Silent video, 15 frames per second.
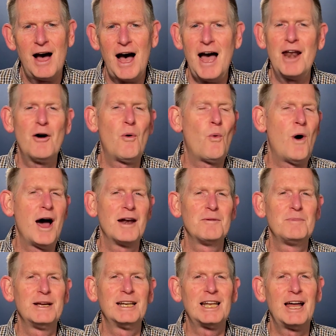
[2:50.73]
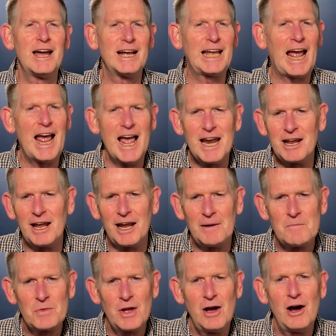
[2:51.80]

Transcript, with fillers: I don't want to be like any